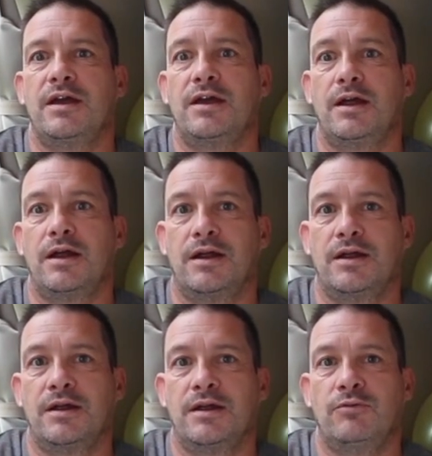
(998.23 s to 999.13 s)

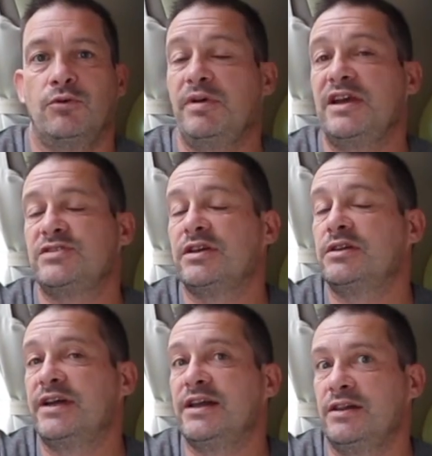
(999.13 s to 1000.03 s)
yeah? Oh, okay. We
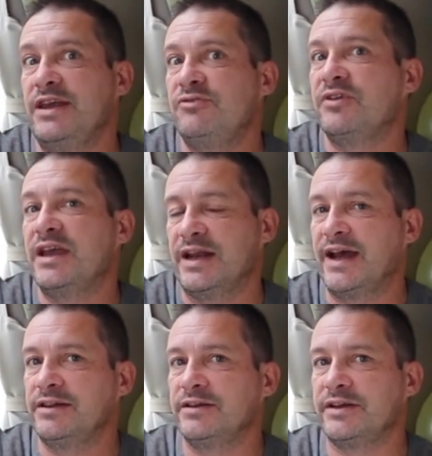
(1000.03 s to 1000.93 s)
basically live in
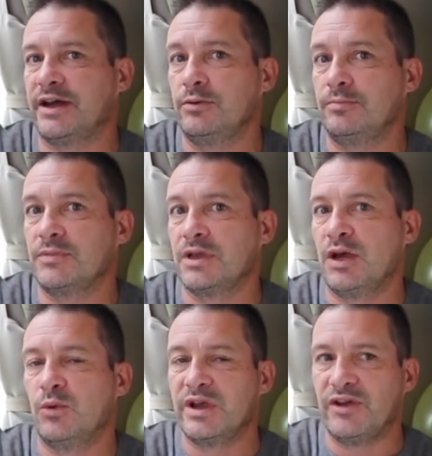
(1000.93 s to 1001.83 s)
Ireland now.
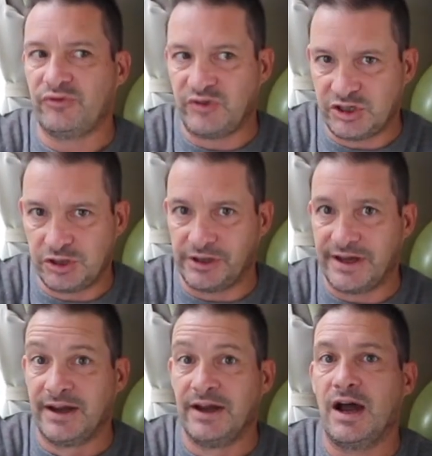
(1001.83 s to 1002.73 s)
Yeah. We
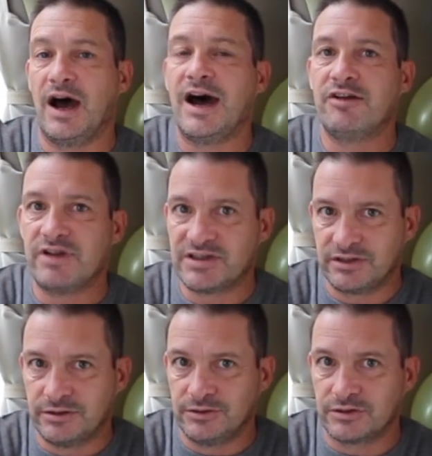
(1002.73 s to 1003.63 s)
officially are
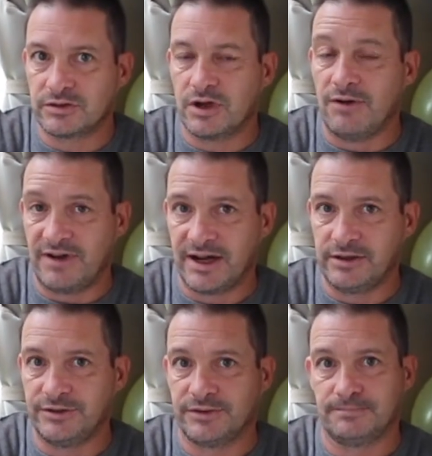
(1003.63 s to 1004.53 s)
residents of
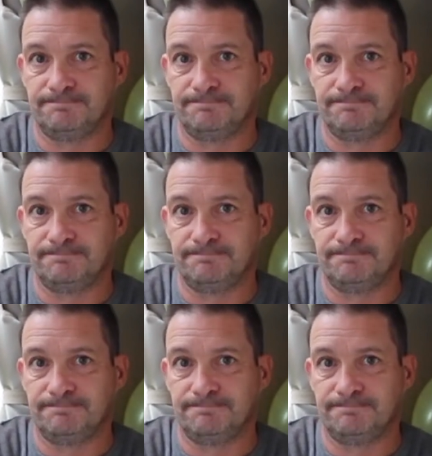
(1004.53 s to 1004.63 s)
Ireland.